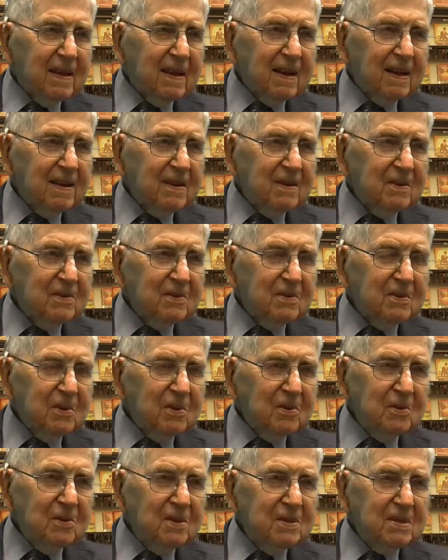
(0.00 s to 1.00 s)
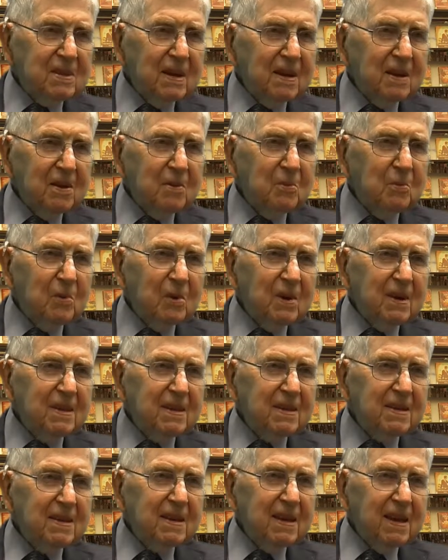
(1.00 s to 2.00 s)
don't know there's any
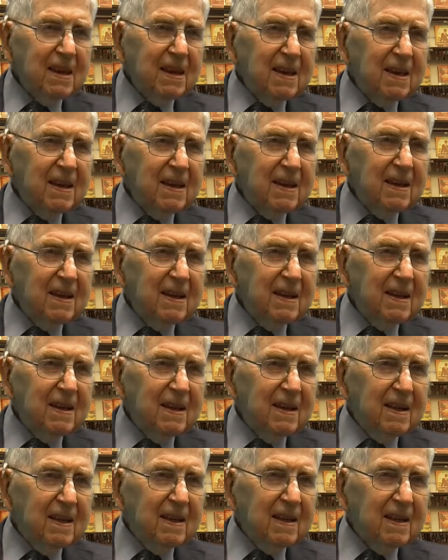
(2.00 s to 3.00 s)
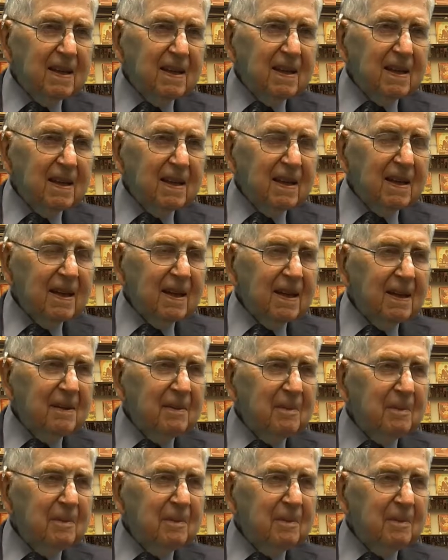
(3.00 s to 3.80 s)
one key. I